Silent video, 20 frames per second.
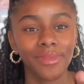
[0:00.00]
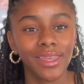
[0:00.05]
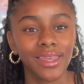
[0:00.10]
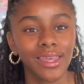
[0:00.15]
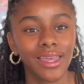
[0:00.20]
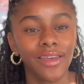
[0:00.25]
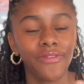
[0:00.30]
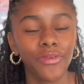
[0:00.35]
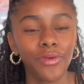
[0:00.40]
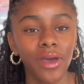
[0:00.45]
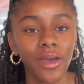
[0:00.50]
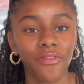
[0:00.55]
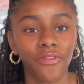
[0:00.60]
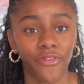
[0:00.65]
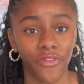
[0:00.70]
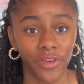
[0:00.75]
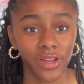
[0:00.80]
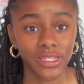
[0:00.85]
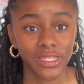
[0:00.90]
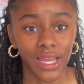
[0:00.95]
if you have
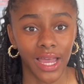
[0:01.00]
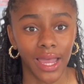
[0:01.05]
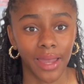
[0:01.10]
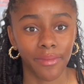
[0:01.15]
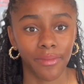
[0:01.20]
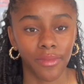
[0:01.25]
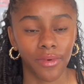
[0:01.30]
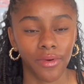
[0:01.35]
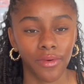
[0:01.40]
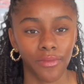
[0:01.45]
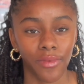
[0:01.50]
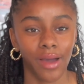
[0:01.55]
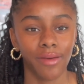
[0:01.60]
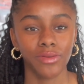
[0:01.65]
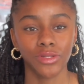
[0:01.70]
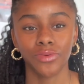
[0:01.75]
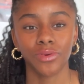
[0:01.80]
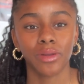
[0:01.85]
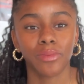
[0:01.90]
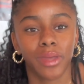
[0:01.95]
free time, why would
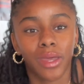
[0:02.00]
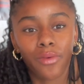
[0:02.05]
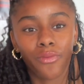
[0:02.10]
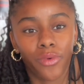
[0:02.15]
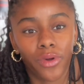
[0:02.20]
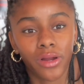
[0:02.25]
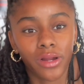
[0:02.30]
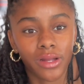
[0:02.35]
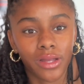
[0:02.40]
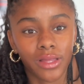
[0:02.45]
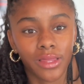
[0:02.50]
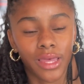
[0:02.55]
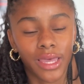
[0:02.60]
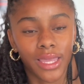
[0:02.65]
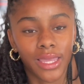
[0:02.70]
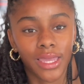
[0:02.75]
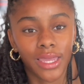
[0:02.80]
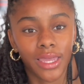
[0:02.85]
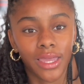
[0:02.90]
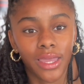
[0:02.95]
you want to be at work?
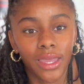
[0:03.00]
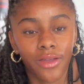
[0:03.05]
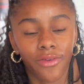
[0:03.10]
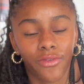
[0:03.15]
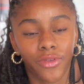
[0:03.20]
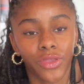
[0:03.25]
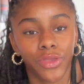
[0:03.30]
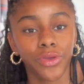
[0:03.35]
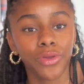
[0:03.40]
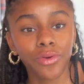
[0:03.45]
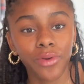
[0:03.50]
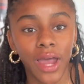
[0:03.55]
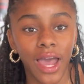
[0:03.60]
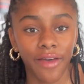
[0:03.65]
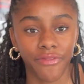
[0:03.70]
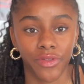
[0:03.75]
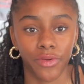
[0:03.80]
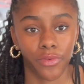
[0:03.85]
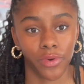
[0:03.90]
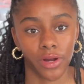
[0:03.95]
You don't have
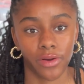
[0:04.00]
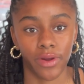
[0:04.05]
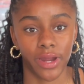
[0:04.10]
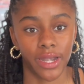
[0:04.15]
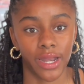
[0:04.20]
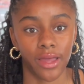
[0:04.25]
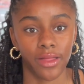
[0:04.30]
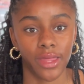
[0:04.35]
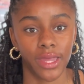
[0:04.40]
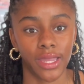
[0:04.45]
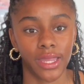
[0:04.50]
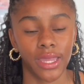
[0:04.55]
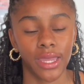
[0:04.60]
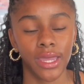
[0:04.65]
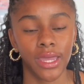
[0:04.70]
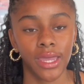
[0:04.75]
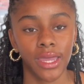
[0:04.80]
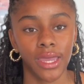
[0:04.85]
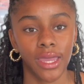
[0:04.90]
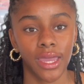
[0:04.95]
to work right now.
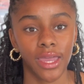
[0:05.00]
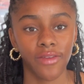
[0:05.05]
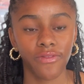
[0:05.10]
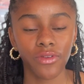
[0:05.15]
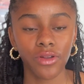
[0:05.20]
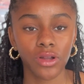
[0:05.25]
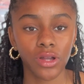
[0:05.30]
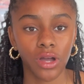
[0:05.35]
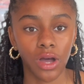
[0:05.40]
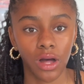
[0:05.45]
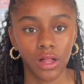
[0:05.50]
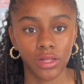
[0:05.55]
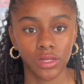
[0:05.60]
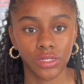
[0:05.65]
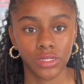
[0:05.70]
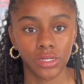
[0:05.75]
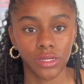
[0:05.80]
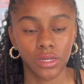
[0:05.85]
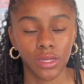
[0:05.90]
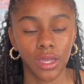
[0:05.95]
If you're in college,
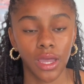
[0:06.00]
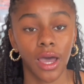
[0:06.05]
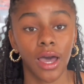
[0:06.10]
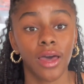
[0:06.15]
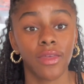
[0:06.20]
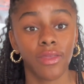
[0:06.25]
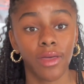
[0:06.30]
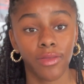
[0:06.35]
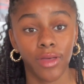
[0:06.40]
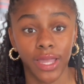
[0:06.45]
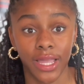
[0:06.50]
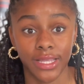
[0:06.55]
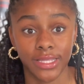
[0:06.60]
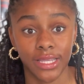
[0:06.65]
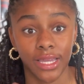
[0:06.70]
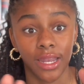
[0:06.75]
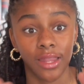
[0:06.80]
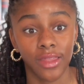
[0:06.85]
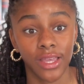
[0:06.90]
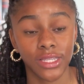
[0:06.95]
like I
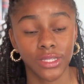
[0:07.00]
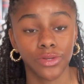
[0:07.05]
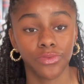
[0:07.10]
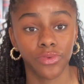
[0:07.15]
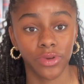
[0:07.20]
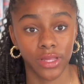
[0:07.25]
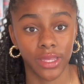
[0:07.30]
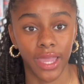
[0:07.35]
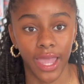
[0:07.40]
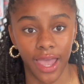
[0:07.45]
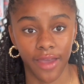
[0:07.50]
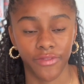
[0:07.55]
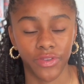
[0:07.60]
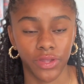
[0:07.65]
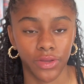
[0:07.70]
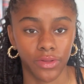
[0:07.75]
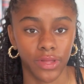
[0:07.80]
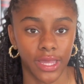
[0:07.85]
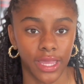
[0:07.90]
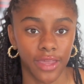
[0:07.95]
said, unless you really have
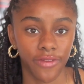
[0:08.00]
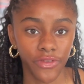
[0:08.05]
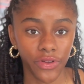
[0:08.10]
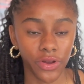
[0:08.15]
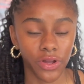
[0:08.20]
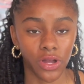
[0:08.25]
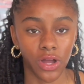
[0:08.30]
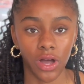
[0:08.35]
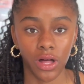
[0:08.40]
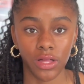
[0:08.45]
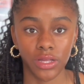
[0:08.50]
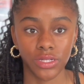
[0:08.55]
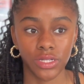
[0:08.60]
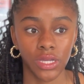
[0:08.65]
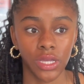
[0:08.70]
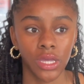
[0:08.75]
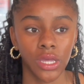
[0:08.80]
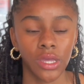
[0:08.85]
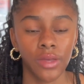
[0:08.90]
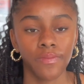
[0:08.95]
to. If you're in college,
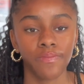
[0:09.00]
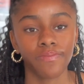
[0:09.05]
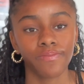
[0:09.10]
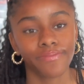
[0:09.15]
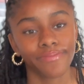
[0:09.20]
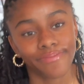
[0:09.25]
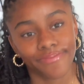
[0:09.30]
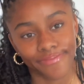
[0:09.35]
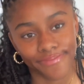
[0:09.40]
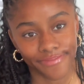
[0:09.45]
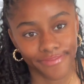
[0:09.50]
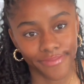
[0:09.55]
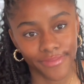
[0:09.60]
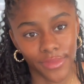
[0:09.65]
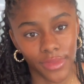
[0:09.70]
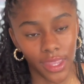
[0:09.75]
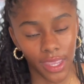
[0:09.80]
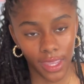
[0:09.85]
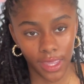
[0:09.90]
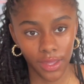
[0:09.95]

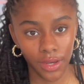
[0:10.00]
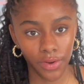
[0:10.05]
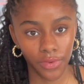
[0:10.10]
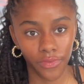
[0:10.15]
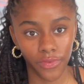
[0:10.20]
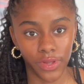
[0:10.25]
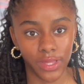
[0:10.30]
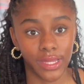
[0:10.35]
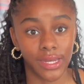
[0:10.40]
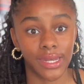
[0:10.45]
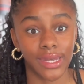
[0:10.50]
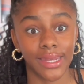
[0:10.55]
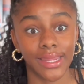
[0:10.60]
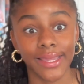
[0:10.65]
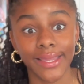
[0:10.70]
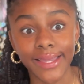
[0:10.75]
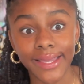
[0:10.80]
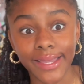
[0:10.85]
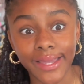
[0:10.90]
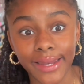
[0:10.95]
you don't really
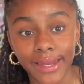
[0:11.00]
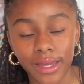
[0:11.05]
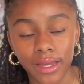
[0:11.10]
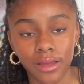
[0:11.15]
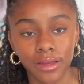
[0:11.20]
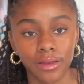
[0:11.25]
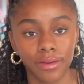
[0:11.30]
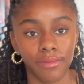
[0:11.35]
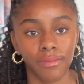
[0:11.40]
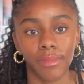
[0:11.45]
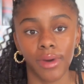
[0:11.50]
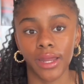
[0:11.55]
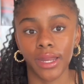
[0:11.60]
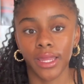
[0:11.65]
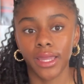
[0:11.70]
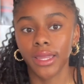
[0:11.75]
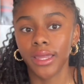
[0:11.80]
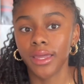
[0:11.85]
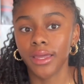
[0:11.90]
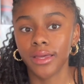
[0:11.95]
need
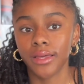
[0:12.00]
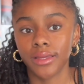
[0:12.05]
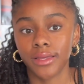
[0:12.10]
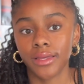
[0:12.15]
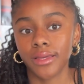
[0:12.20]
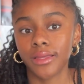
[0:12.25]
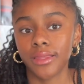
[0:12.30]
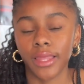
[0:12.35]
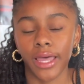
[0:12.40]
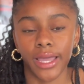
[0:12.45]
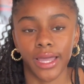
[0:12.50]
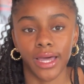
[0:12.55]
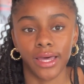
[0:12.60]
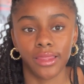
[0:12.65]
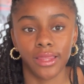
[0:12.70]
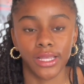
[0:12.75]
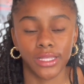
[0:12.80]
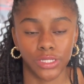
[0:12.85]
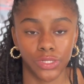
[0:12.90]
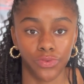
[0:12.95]
money,
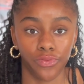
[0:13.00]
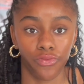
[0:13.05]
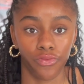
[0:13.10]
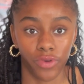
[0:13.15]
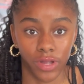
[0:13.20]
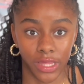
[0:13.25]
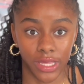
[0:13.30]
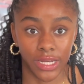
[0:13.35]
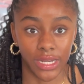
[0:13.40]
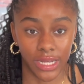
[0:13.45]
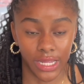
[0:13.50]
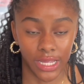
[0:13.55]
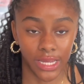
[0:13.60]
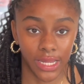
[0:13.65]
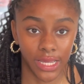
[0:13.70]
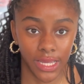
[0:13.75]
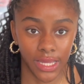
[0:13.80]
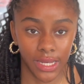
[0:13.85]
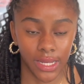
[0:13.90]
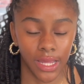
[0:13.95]
unless you really need
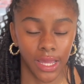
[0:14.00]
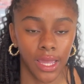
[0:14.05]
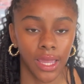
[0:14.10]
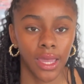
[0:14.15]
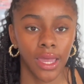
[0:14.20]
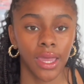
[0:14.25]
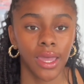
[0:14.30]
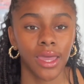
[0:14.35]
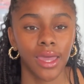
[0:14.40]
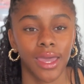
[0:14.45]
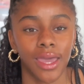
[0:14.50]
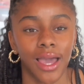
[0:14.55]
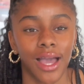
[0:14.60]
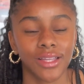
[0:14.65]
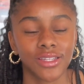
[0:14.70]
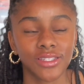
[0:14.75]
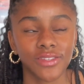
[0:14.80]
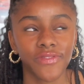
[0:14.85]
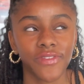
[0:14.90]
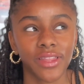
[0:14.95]
it. I
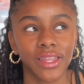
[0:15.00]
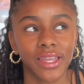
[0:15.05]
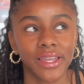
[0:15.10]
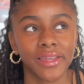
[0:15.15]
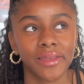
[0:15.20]
just feel